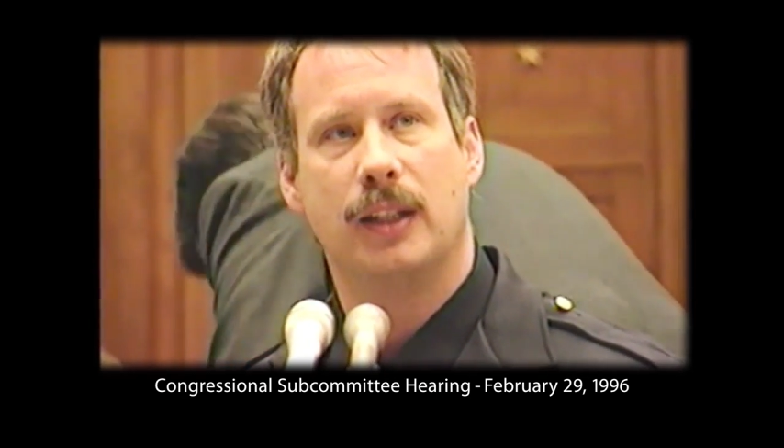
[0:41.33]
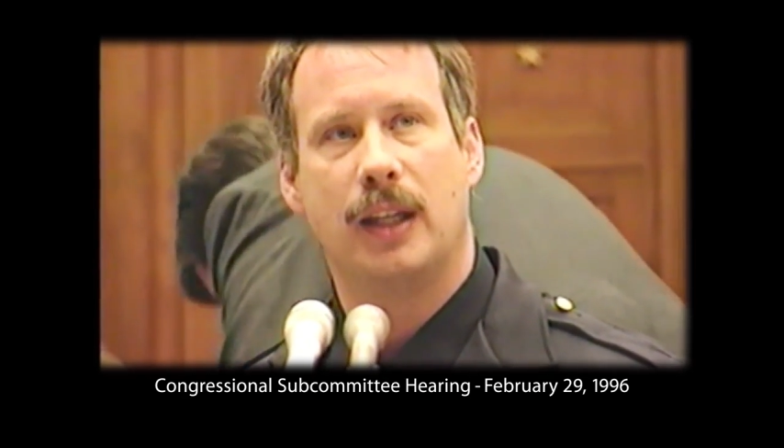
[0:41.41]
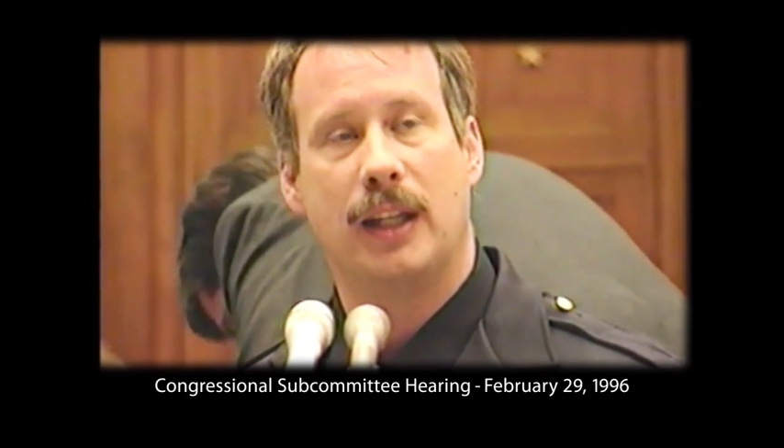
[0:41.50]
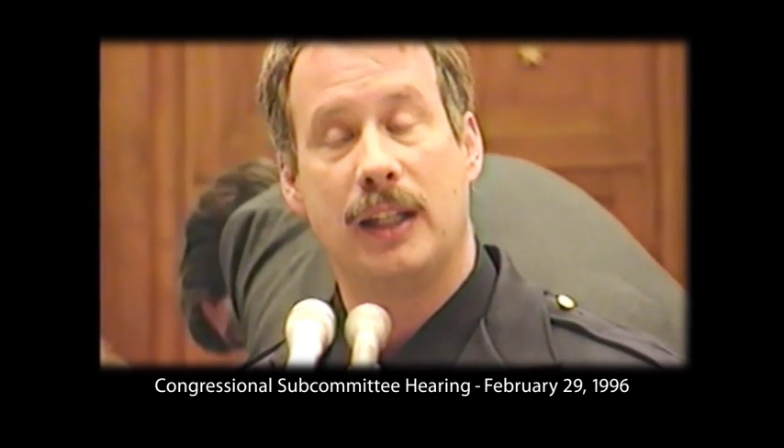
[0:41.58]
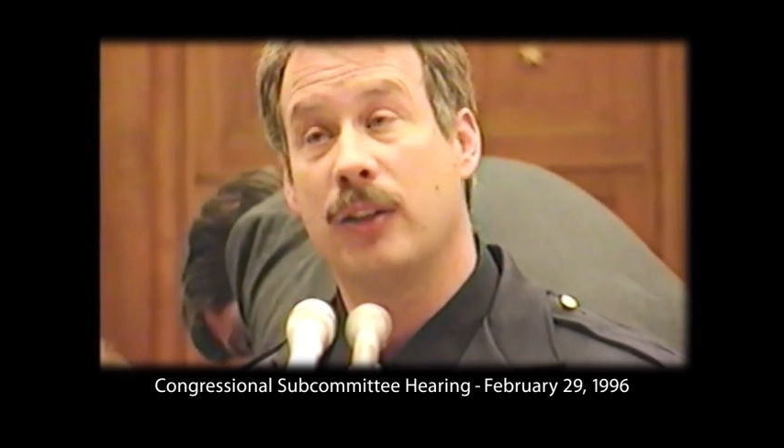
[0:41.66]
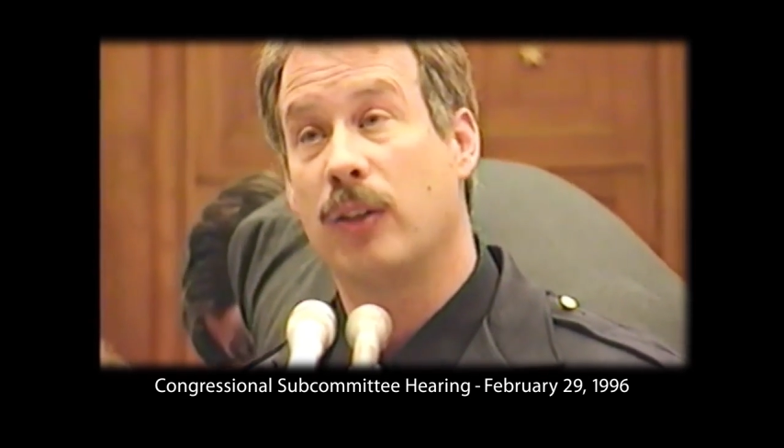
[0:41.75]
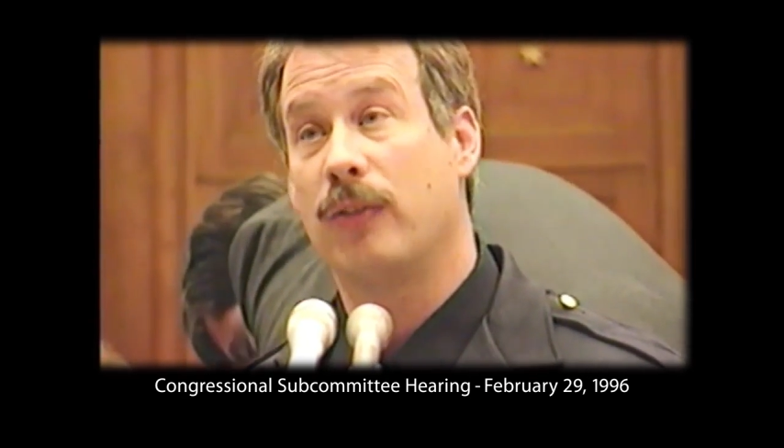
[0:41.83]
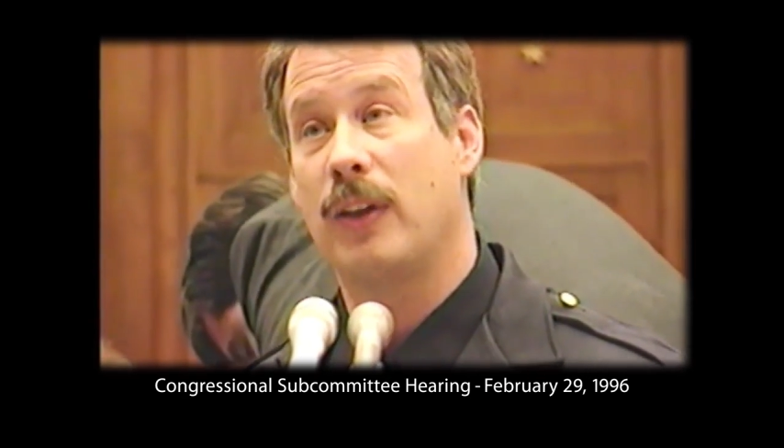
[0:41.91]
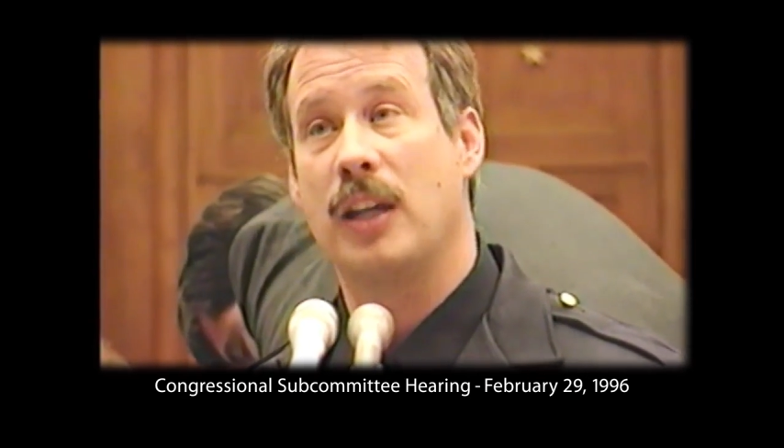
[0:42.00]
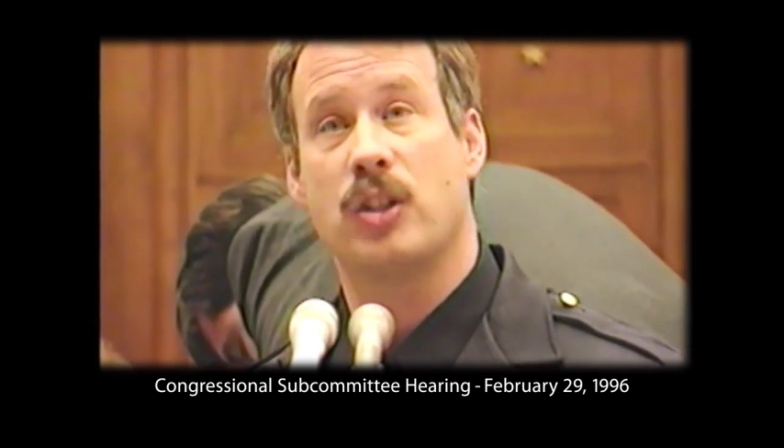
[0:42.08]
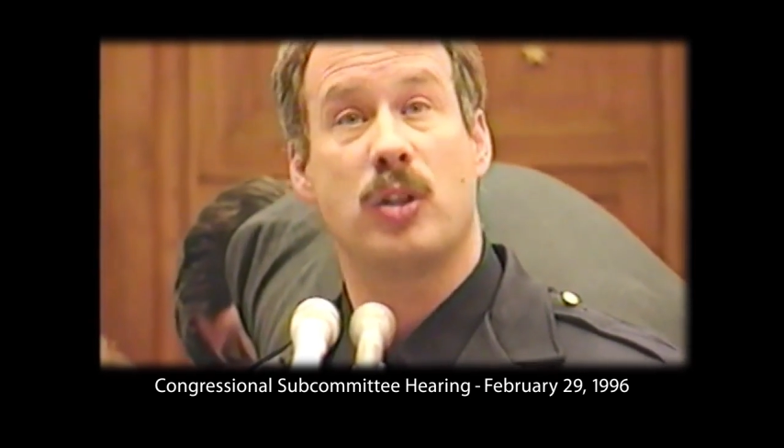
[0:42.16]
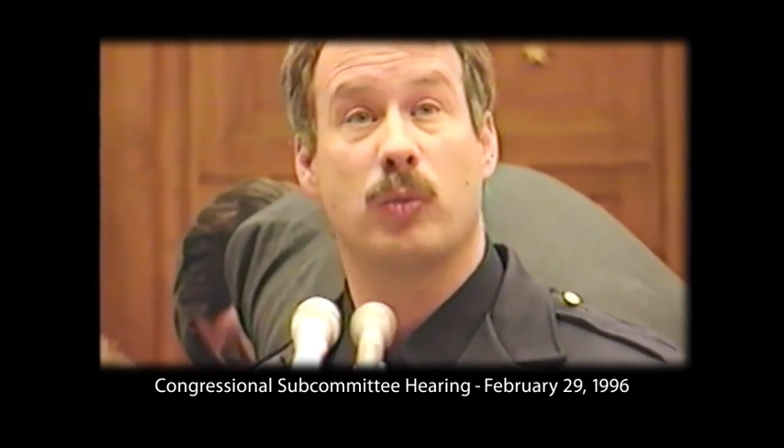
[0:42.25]
In either
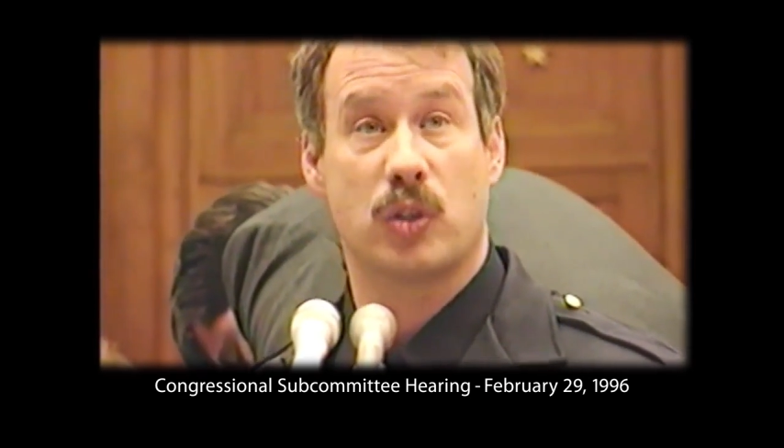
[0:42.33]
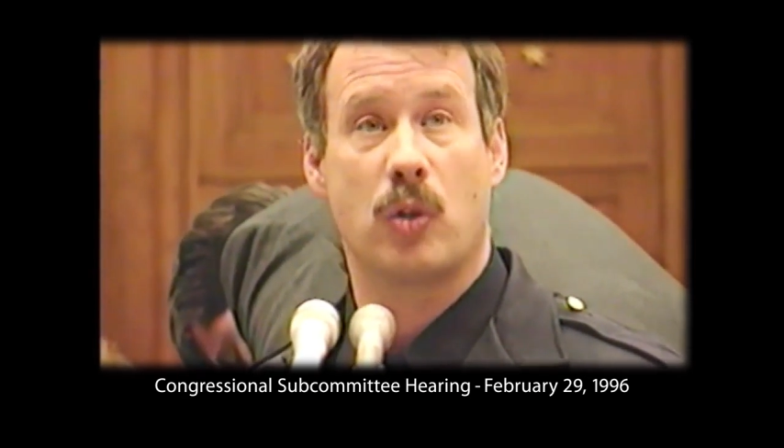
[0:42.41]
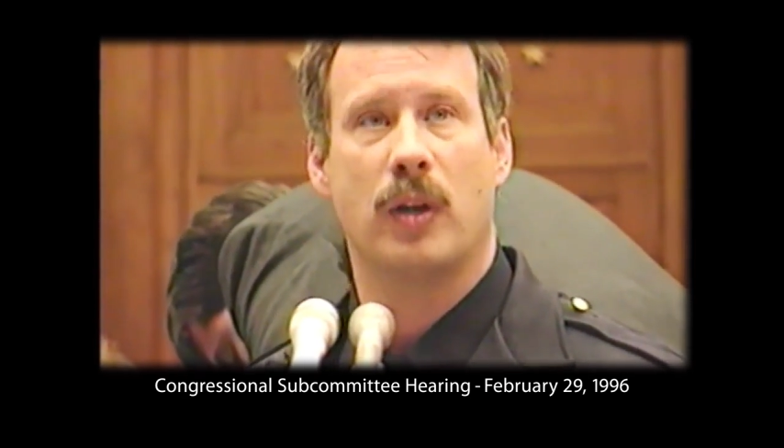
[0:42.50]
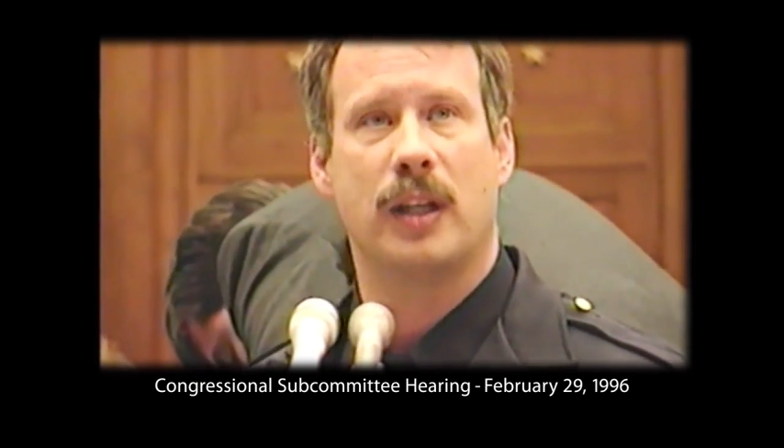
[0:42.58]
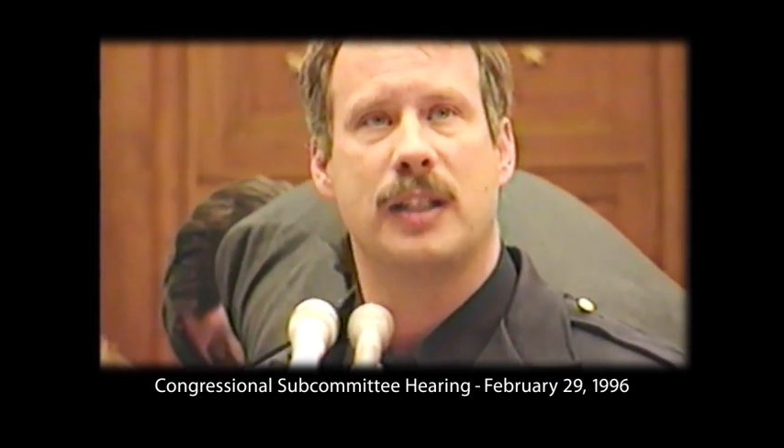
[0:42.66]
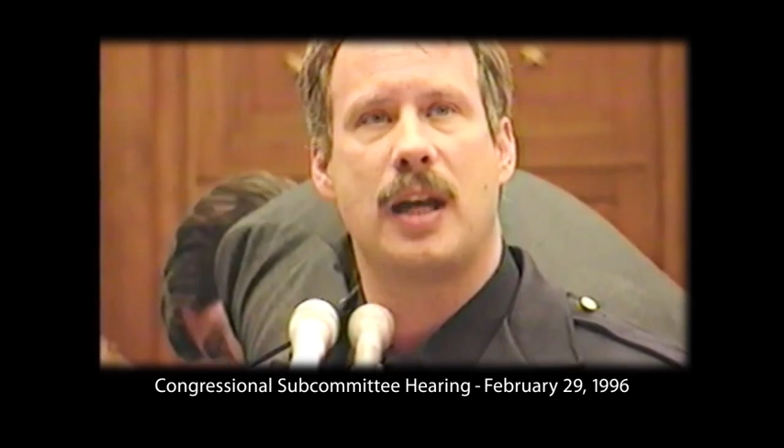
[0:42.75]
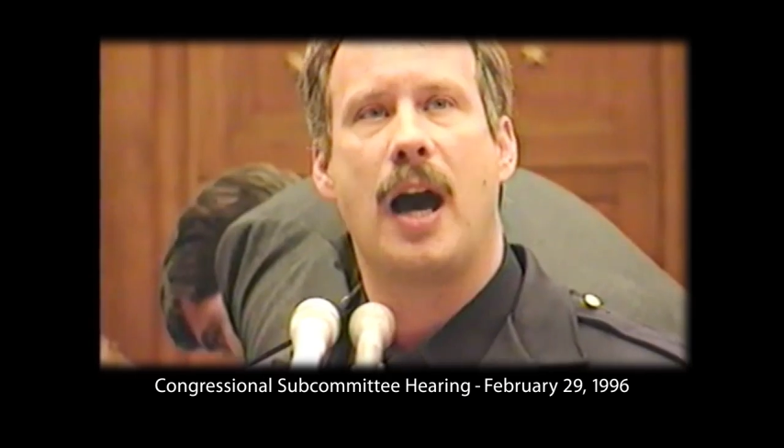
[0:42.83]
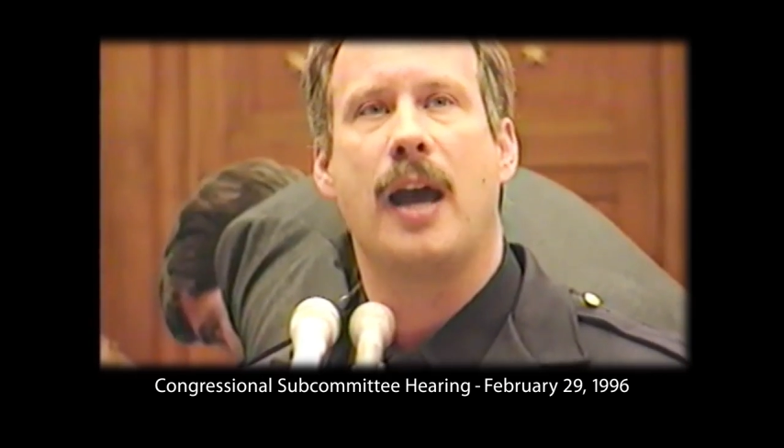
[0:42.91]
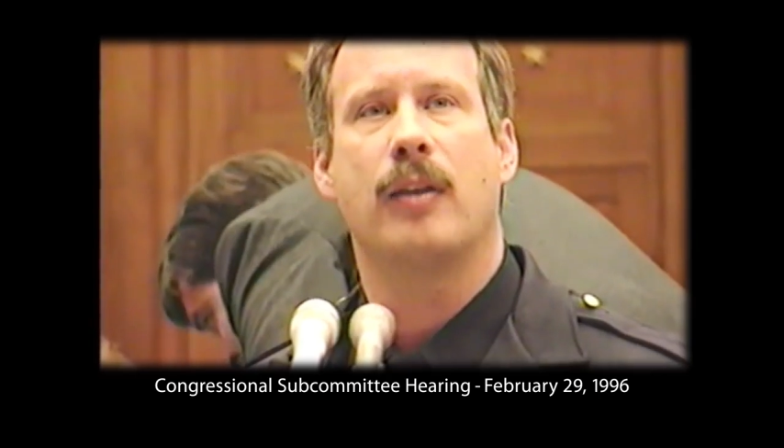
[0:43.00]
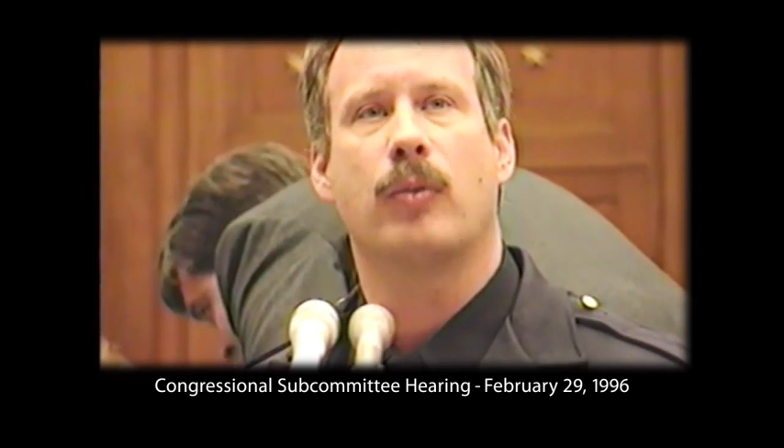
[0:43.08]
event, she was going to die.